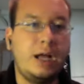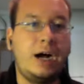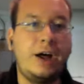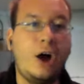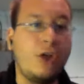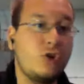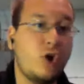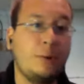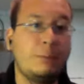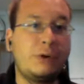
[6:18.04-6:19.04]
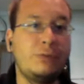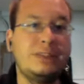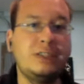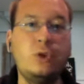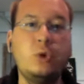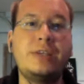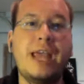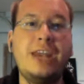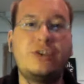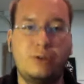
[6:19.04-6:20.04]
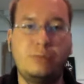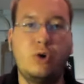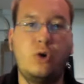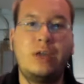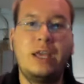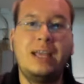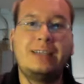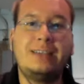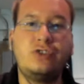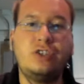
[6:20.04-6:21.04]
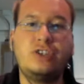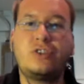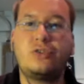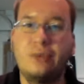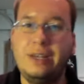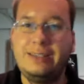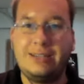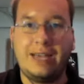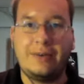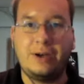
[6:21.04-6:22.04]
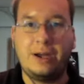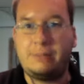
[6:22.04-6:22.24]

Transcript: Uh, other notable improvements include Daydream Mode, essentially a screensaver.